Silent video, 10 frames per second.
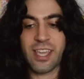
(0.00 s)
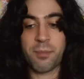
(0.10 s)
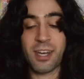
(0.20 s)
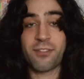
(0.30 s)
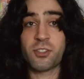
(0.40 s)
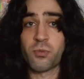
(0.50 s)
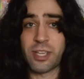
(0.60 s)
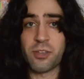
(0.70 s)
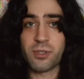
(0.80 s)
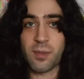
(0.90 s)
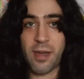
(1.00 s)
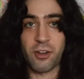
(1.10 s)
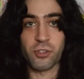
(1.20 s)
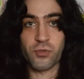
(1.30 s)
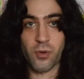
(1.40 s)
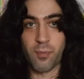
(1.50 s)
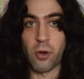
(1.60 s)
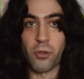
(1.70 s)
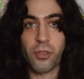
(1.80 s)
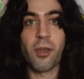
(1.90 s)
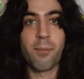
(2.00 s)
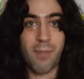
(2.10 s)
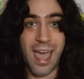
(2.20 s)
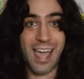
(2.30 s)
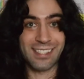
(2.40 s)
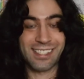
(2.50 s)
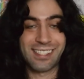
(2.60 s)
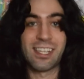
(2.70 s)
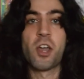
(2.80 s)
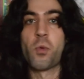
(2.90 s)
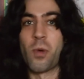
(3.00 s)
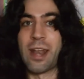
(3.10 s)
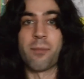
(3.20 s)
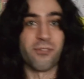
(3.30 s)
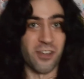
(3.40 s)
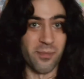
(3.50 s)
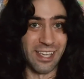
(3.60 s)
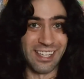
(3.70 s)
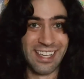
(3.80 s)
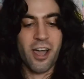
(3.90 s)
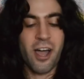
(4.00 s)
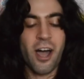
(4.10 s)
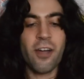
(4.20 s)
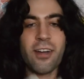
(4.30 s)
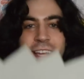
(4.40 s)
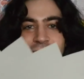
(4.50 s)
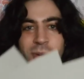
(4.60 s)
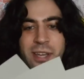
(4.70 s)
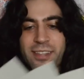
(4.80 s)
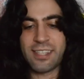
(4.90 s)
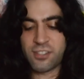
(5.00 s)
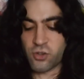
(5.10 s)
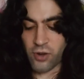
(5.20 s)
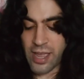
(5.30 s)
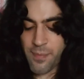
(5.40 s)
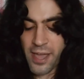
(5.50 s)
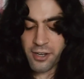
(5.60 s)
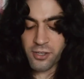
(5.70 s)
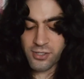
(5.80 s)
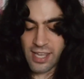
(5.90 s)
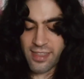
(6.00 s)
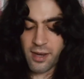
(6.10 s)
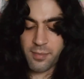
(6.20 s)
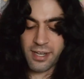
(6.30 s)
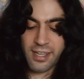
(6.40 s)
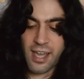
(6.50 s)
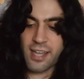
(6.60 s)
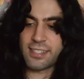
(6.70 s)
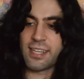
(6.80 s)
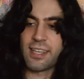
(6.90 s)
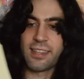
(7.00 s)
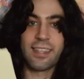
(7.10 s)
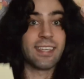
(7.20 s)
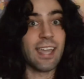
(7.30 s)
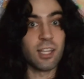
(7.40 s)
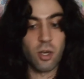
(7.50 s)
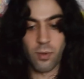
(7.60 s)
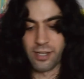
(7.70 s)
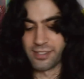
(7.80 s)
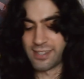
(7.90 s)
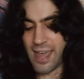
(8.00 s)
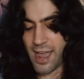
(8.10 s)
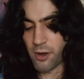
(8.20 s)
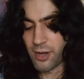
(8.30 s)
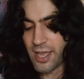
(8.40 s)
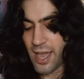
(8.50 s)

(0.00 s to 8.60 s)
I'm gonna have to reuse the petals for both masks when I'm filming. Alright, so I got these gray petals, and then I'm gonna cut the yellow ones now.